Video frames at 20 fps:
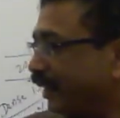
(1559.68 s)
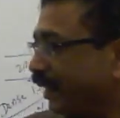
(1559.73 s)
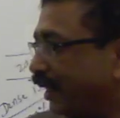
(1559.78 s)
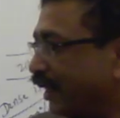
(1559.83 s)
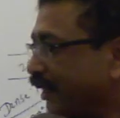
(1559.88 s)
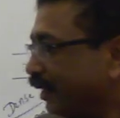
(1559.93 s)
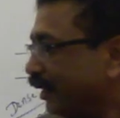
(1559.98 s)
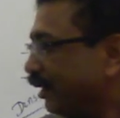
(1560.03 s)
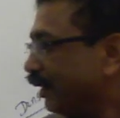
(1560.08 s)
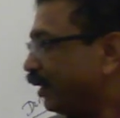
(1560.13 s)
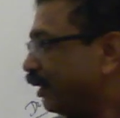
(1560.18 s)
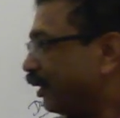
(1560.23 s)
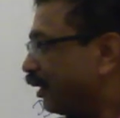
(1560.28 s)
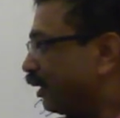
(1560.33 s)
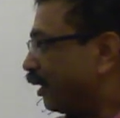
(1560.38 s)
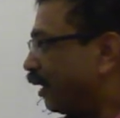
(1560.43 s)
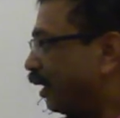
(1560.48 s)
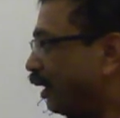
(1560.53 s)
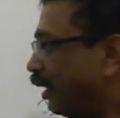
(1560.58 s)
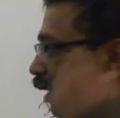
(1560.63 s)
layer
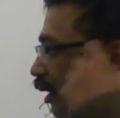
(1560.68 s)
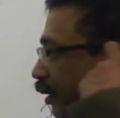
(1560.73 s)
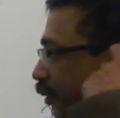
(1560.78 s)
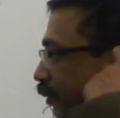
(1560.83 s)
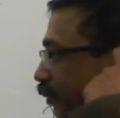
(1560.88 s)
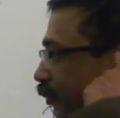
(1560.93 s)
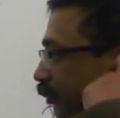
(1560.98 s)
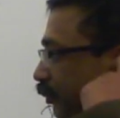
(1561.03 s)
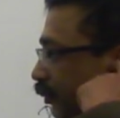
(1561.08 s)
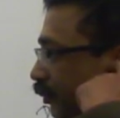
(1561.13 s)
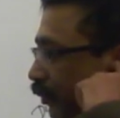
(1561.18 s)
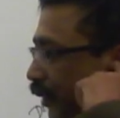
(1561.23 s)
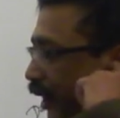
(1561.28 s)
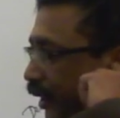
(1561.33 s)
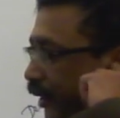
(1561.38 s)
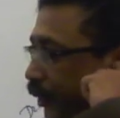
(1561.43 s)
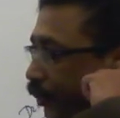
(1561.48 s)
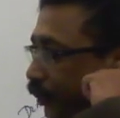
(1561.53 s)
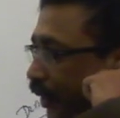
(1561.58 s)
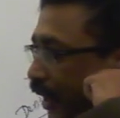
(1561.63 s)

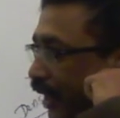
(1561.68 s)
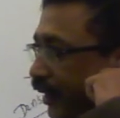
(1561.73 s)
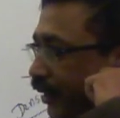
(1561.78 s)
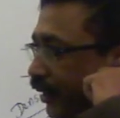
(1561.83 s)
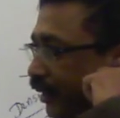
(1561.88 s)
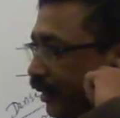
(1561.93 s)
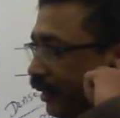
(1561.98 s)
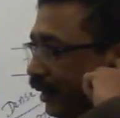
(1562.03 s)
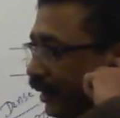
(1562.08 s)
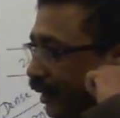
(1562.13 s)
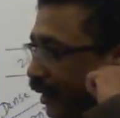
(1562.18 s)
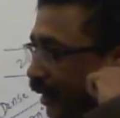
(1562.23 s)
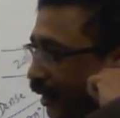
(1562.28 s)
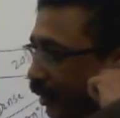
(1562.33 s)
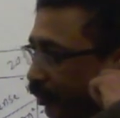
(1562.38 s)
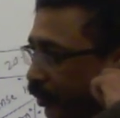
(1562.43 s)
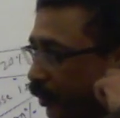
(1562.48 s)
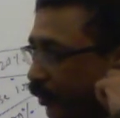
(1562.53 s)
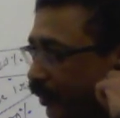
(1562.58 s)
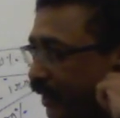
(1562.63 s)
multiply
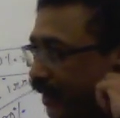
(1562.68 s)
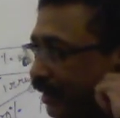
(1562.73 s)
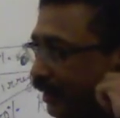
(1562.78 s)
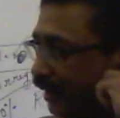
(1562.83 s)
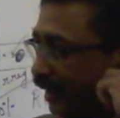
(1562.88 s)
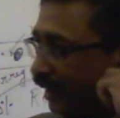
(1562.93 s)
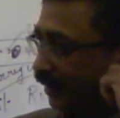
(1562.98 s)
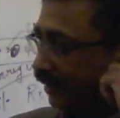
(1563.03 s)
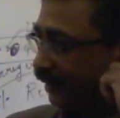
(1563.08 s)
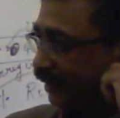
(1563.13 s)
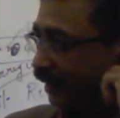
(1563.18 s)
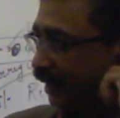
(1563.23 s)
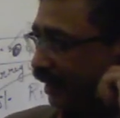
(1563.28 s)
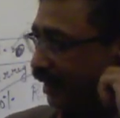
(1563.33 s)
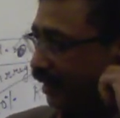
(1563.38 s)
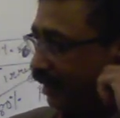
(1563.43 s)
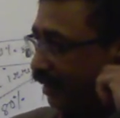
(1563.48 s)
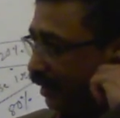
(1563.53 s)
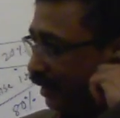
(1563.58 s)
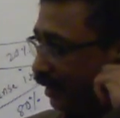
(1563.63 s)
abnormally, that's
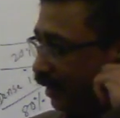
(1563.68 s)
the